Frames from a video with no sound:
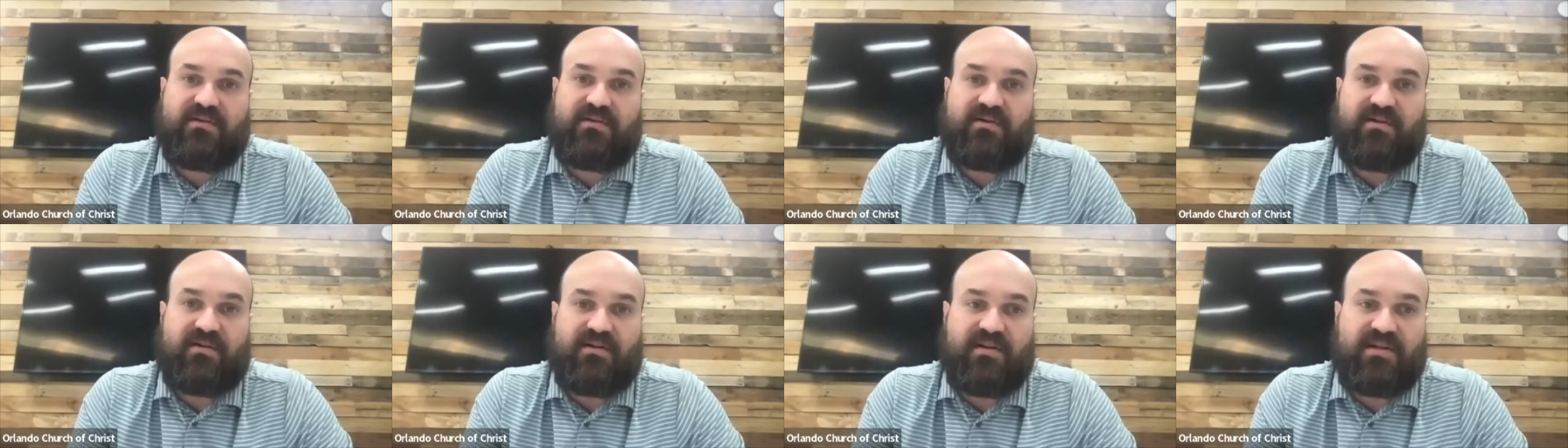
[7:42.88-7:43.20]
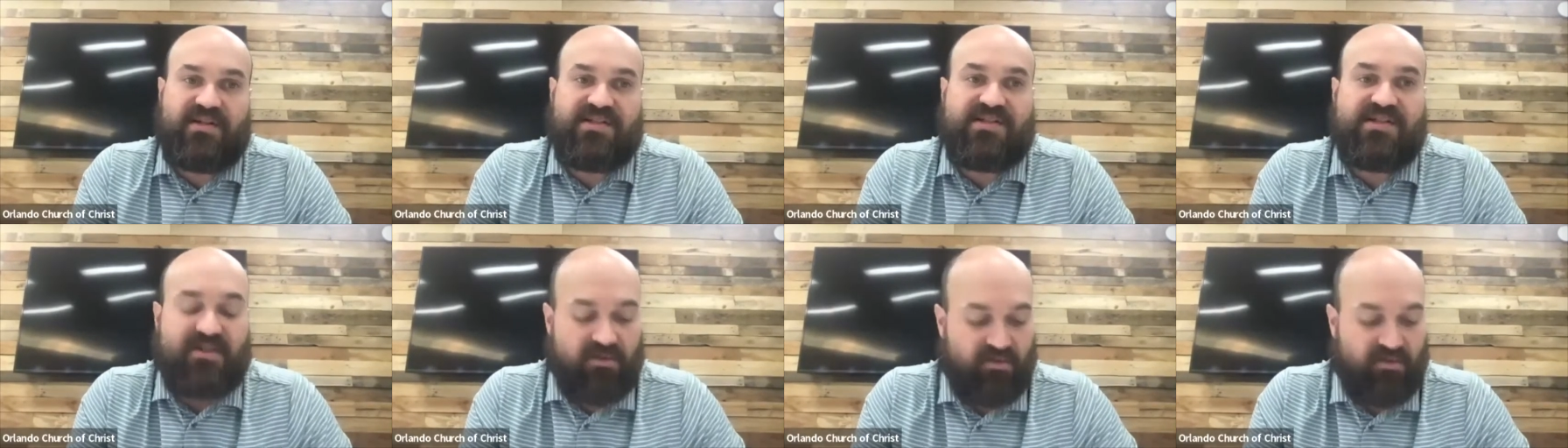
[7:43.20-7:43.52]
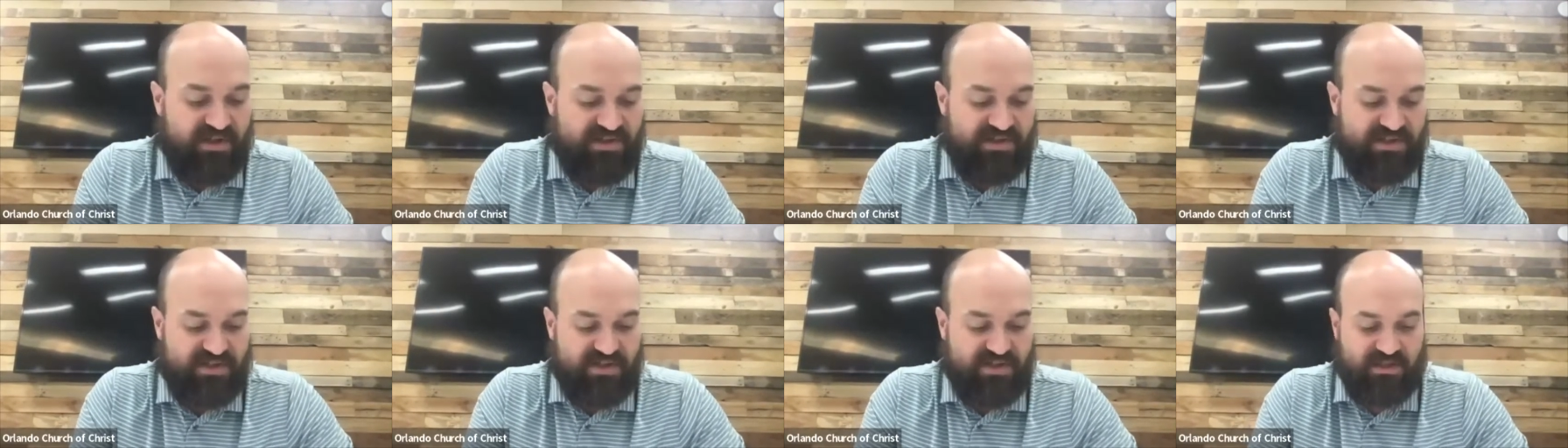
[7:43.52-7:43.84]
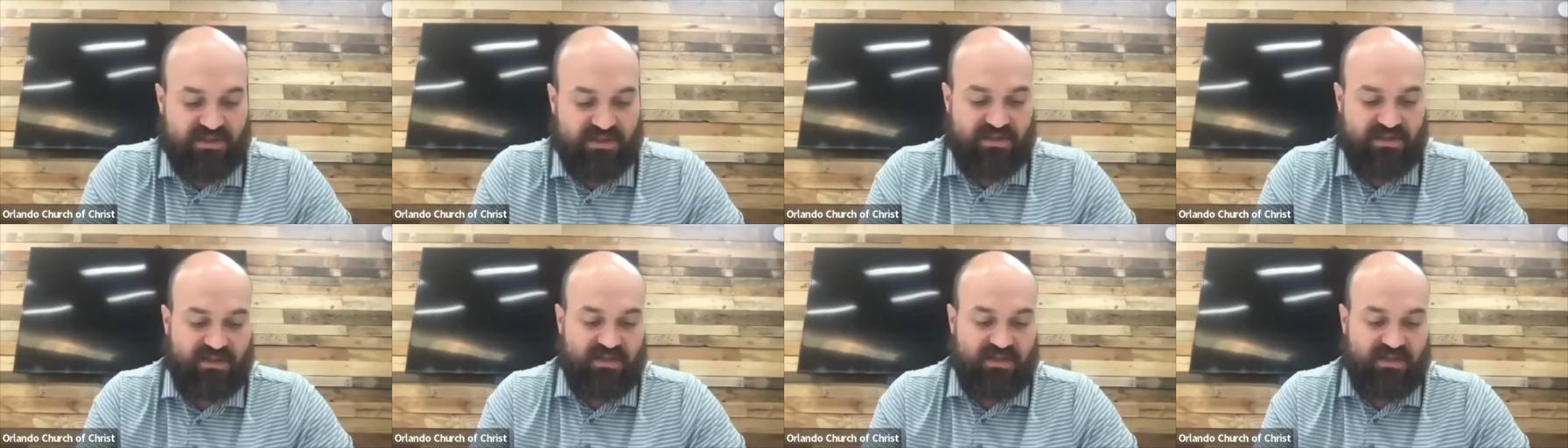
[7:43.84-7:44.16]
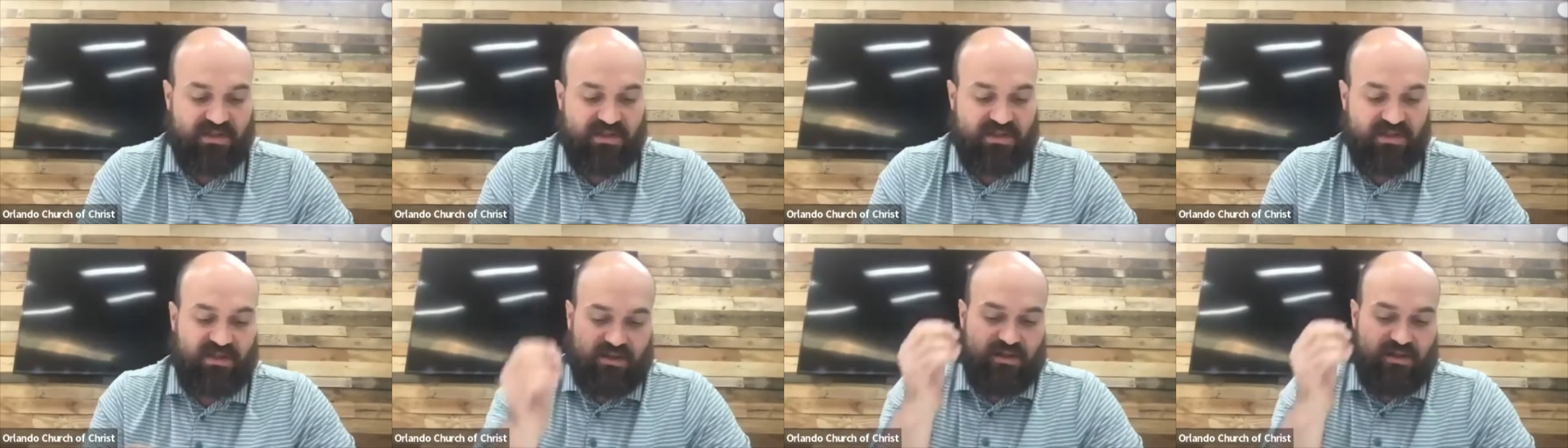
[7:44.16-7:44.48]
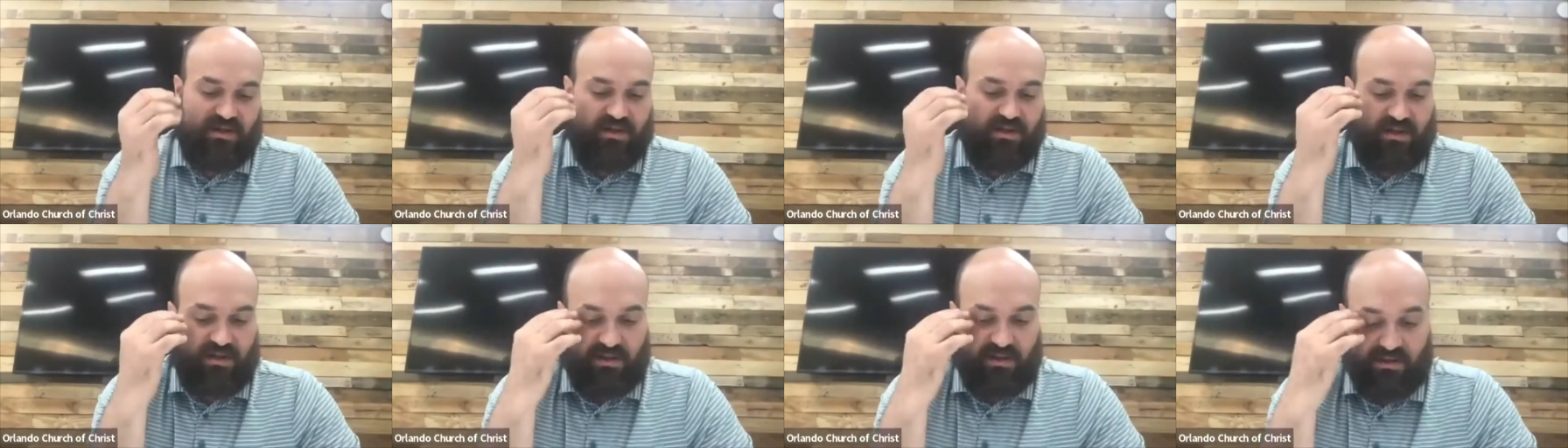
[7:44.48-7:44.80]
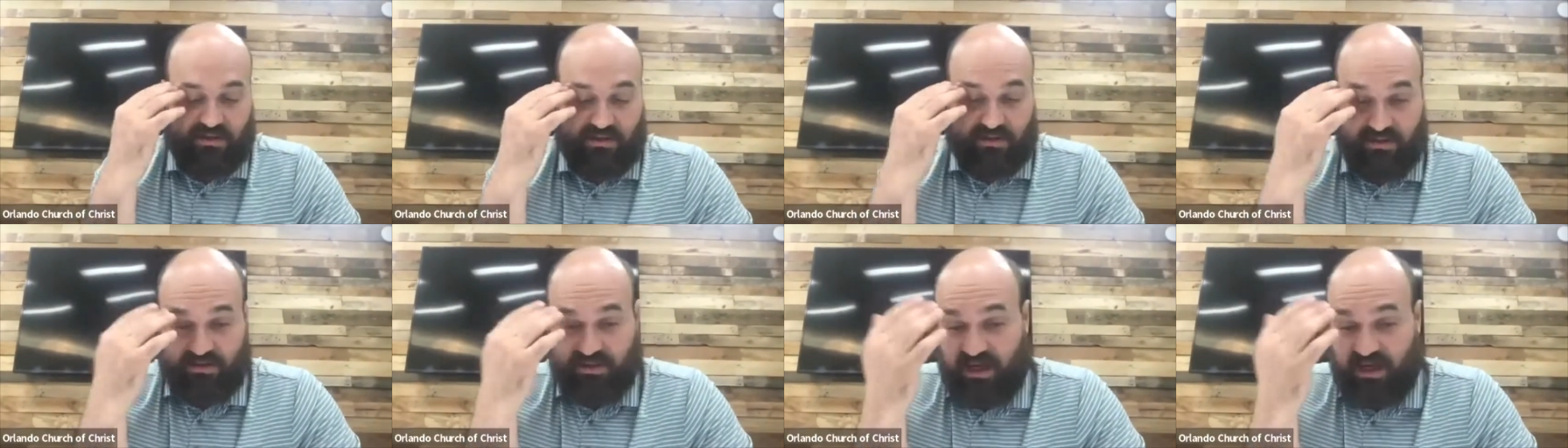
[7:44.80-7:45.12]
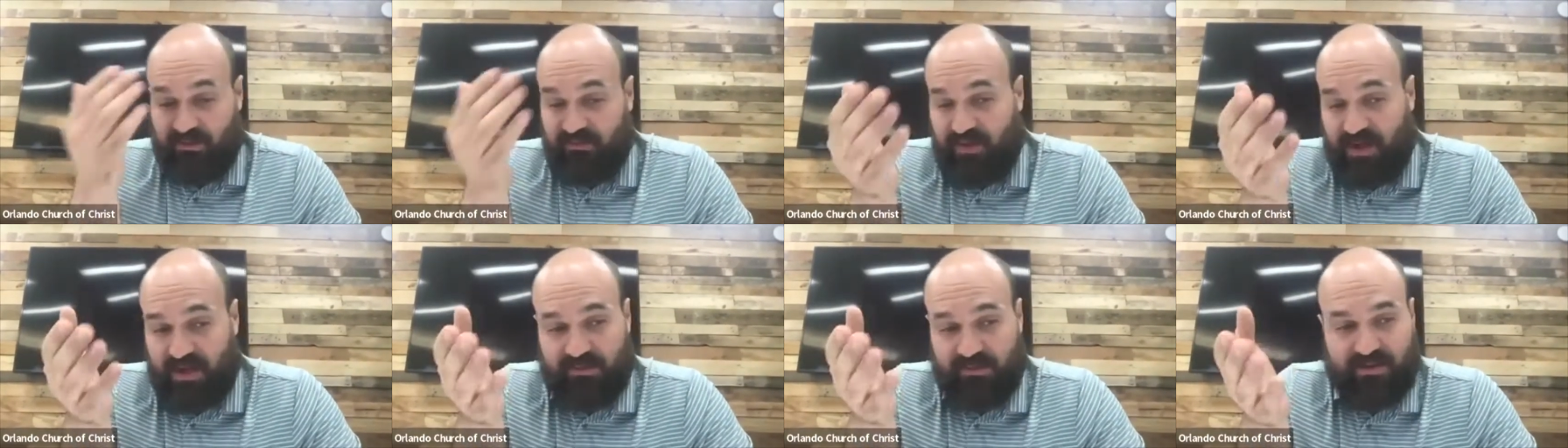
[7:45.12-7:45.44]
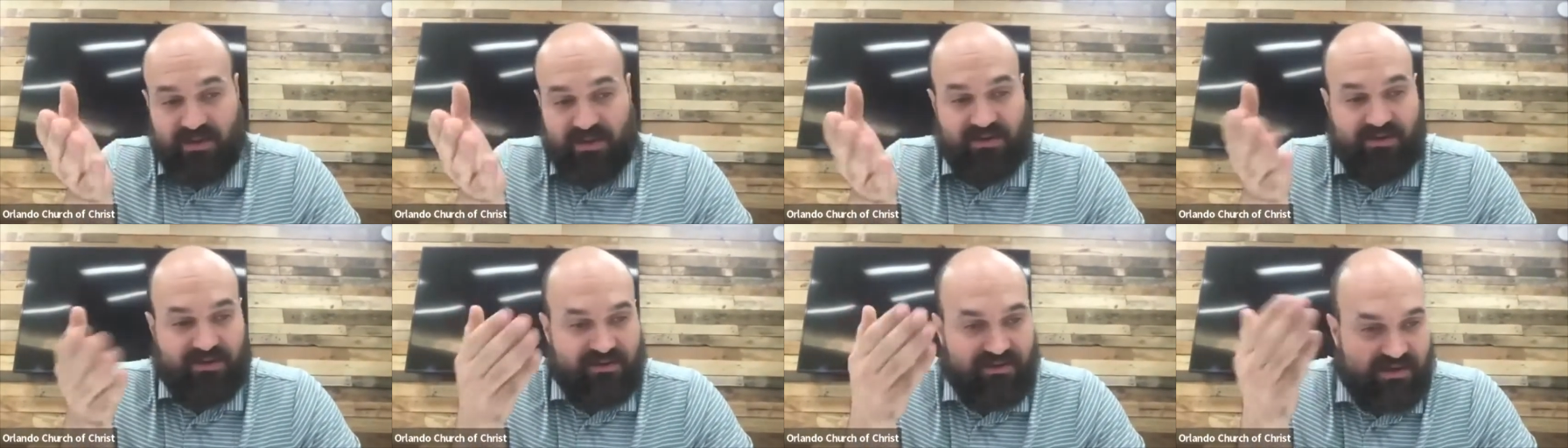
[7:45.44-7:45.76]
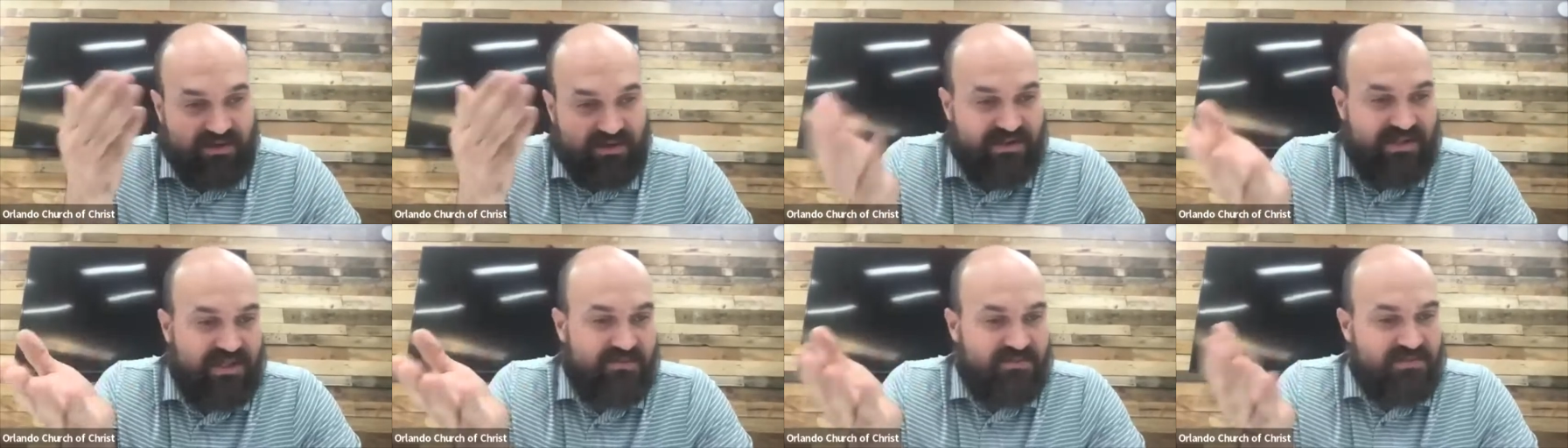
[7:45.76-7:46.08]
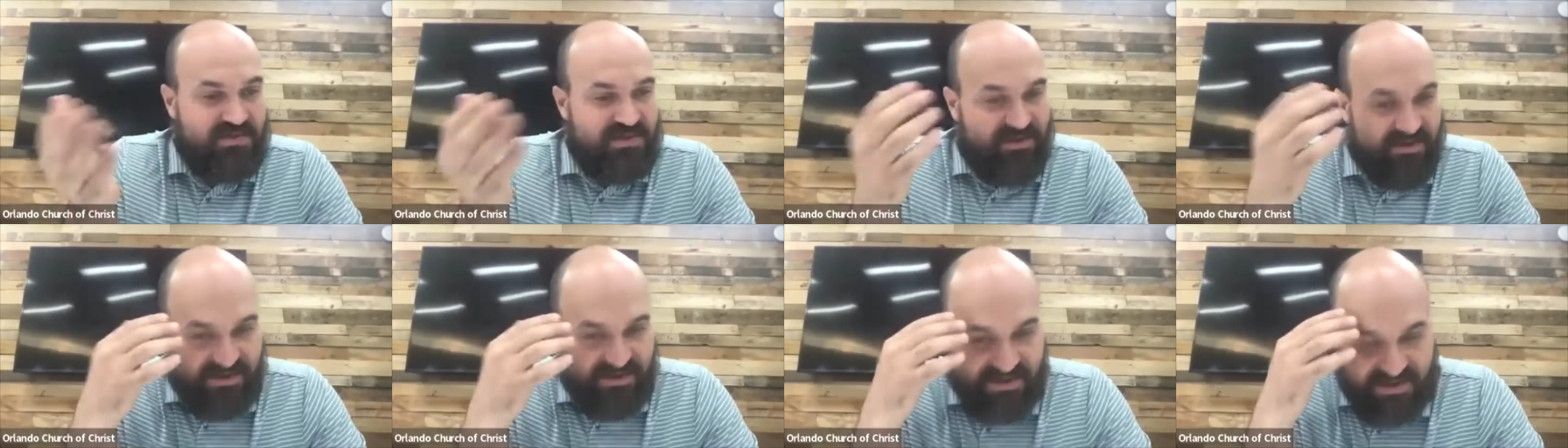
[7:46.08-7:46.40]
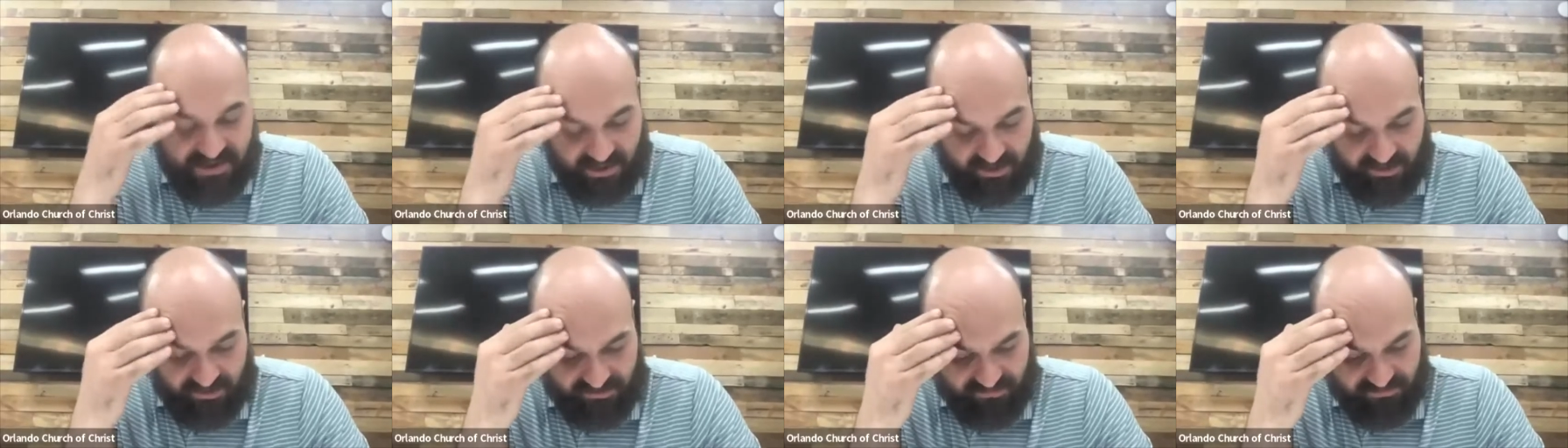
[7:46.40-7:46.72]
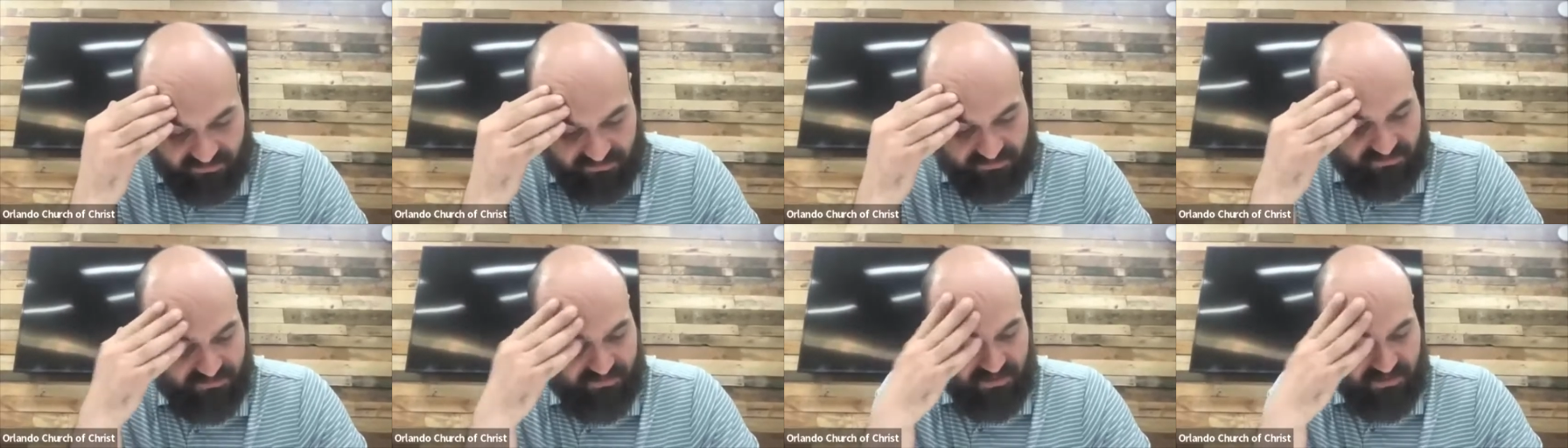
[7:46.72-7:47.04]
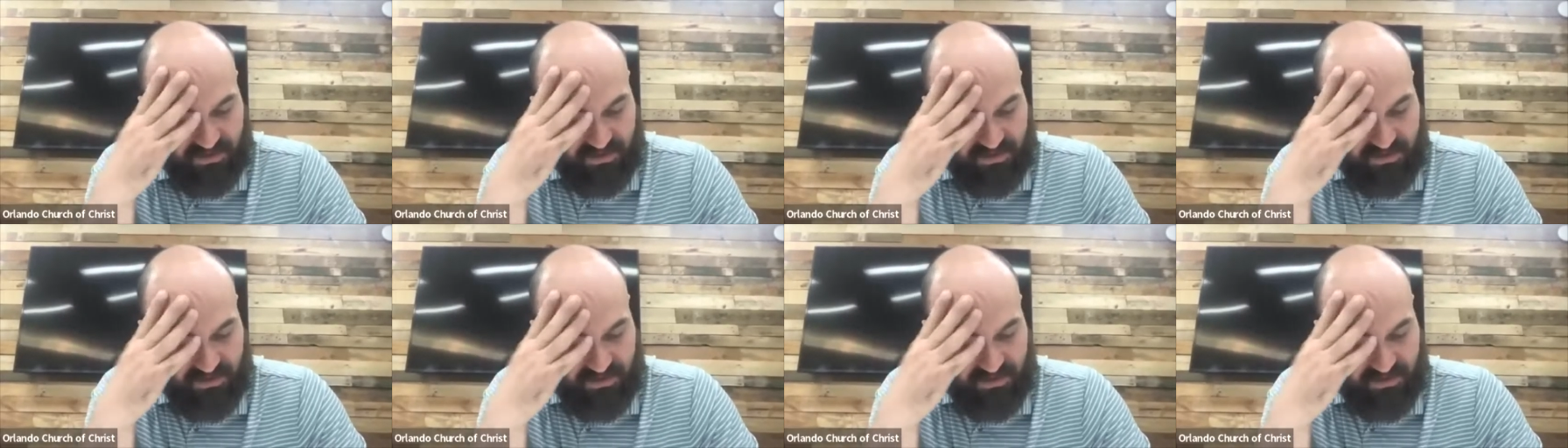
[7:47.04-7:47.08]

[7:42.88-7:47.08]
That's a question that maybe you can keep to yourself.